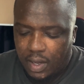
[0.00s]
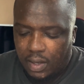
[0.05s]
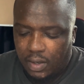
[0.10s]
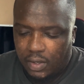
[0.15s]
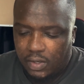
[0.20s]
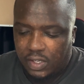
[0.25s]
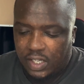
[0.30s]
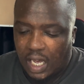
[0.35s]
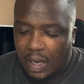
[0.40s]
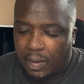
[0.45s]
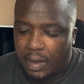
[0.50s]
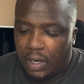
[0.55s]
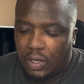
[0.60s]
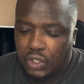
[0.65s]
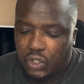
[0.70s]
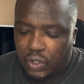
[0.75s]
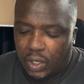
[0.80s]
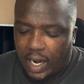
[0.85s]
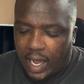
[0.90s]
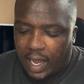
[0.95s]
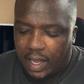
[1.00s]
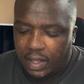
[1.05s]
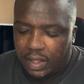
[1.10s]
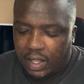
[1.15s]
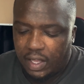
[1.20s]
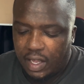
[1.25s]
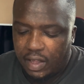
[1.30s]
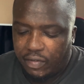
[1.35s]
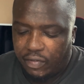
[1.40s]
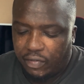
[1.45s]
It's coming out on July
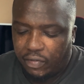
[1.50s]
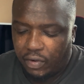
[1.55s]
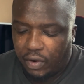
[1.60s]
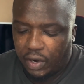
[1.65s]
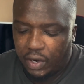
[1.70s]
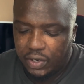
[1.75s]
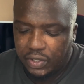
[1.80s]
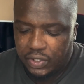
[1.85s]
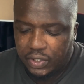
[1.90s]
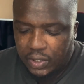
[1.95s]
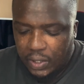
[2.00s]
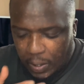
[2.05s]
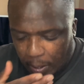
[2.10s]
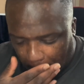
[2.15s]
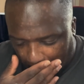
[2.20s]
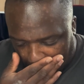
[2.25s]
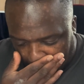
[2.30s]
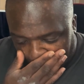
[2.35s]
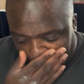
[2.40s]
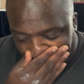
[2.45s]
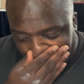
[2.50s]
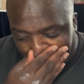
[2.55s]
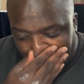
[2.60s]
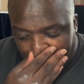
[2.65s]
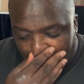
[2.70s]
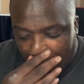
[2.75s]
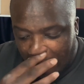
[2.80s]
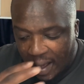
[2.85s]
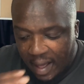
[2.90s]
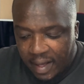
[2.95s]
the 1st.
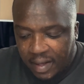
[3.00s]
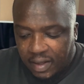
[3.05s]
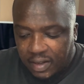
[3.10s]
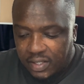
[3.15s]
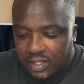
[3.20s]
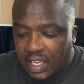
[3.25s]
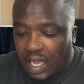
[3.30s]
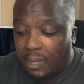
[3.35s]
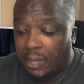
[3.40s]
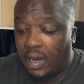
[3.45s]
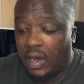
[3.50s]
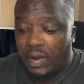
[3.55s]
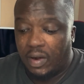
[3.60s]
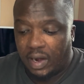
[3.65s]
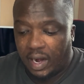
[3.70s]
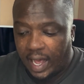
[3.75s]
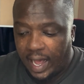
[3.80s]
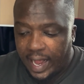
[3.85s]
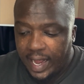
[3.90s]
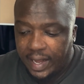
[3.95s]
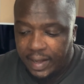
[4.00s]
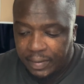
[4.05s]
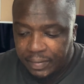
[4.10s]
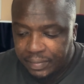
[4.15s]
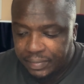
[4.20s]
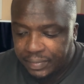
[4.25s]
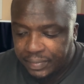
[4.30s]
It's coming out on Nike.